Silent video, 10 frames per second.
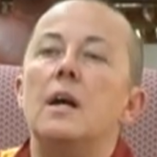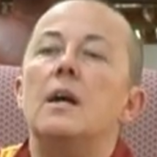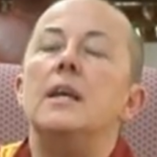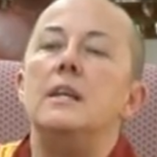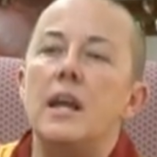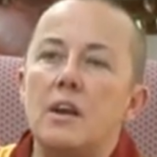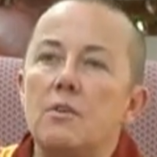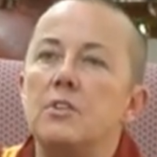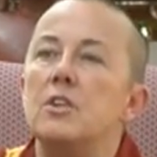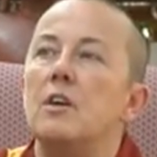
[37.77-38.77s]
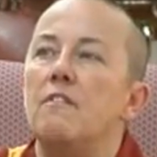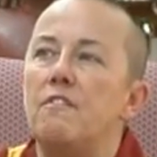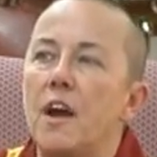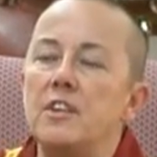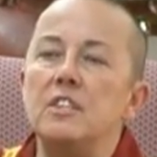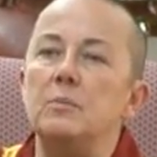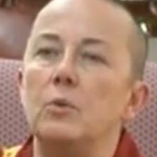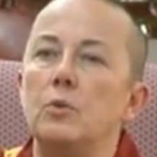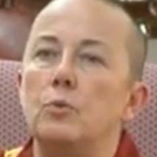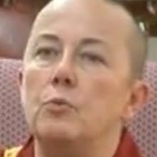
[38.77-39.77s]
inherent,
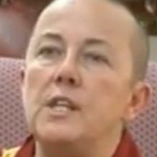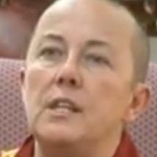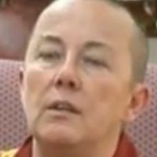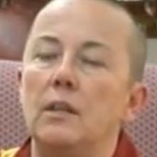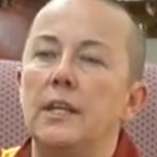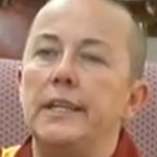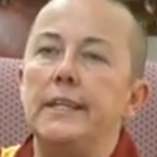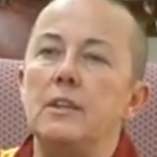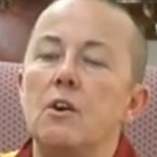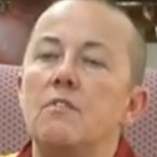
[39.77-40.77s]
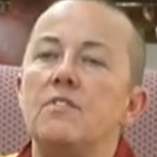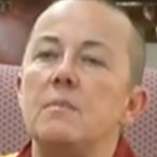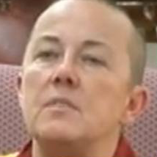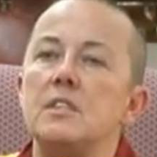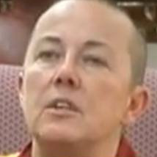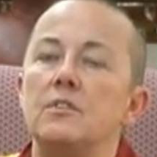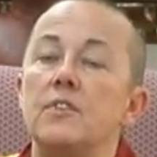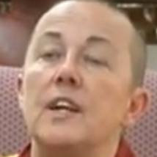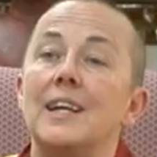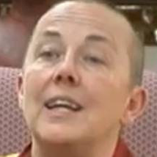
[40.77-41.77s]
findable, real, in and of themselves
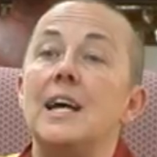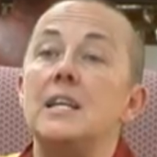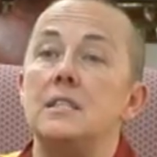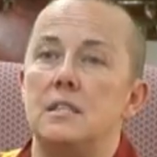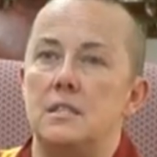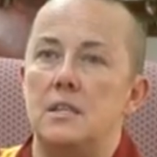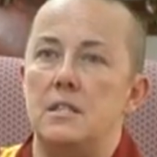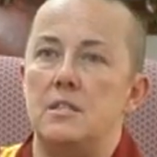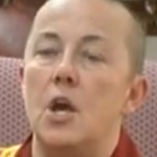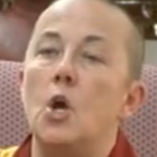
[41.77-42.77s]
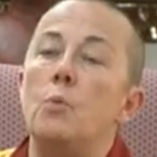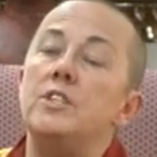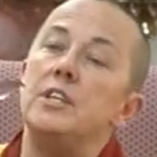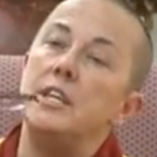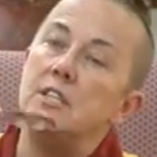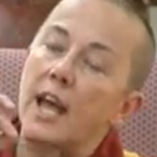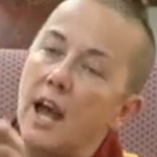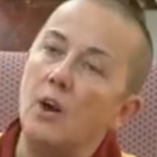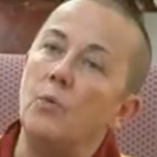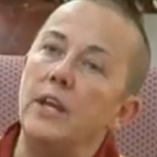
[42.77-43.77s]
glassesness, which is
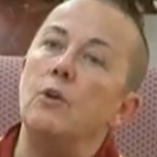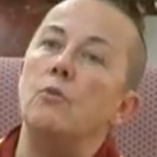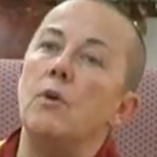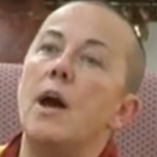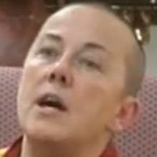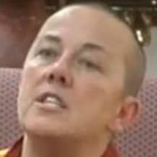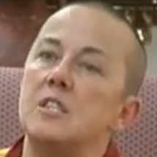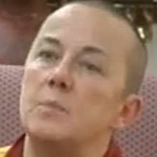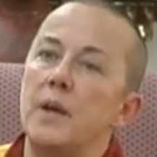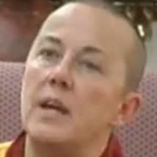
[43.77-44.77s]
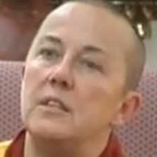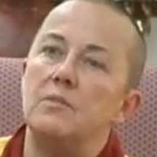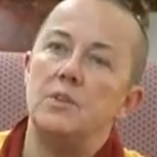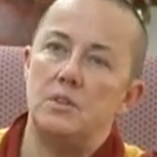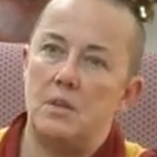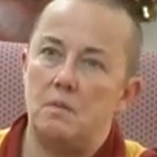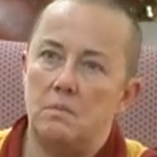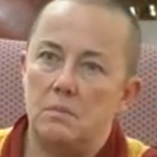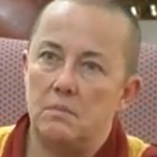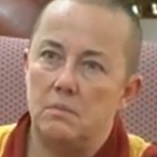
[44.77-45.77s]
how we grasp at everything,
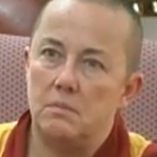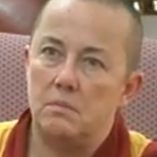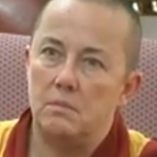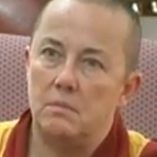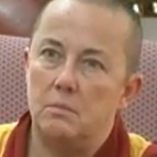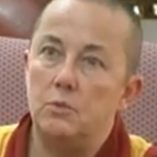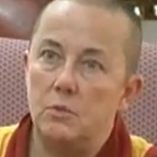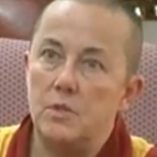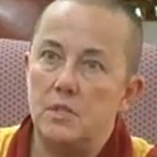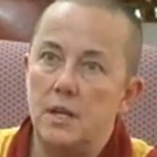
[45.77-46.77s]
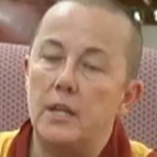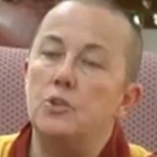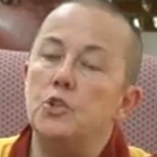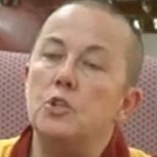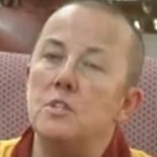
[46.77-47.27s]
Buddha would say, due to this